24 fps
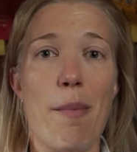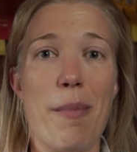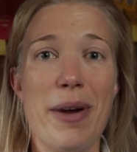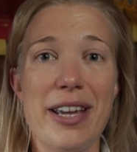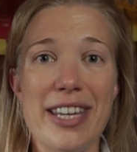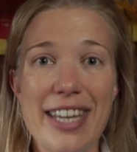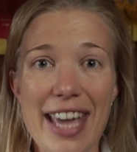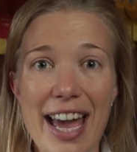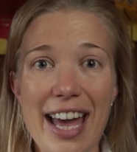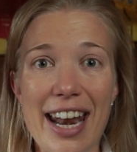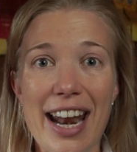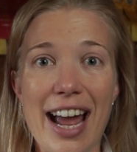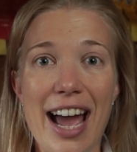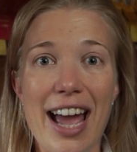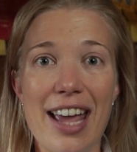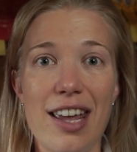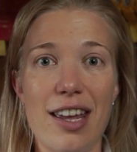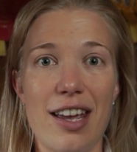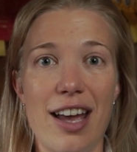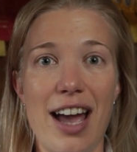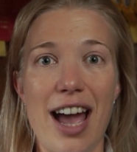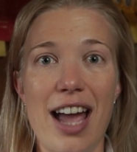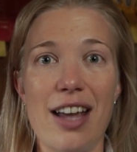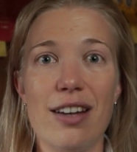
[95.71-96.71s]
But yet
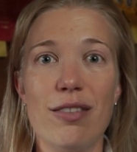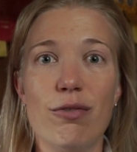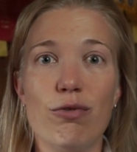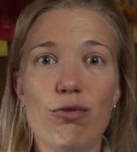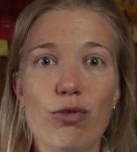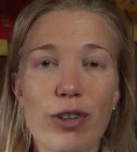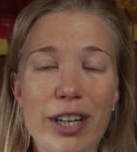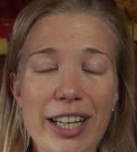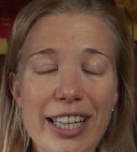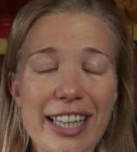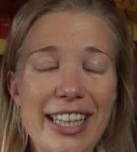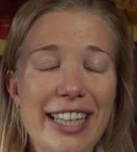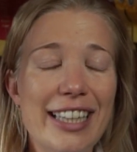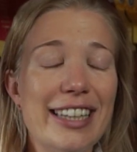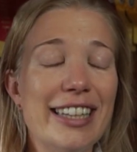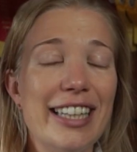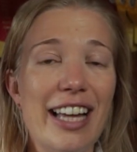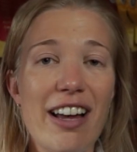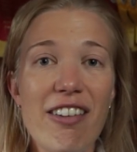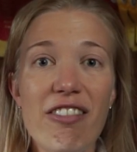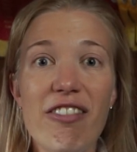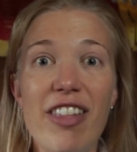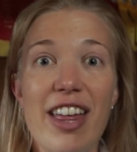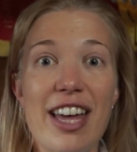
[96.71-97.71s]
I really
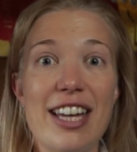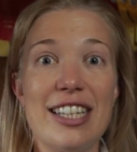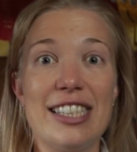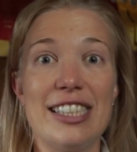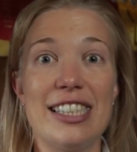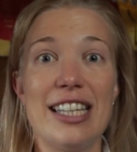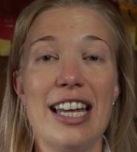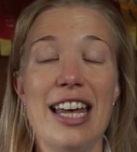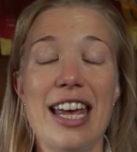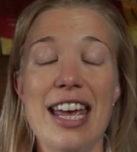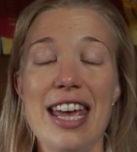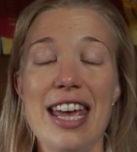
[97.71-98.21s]
love this.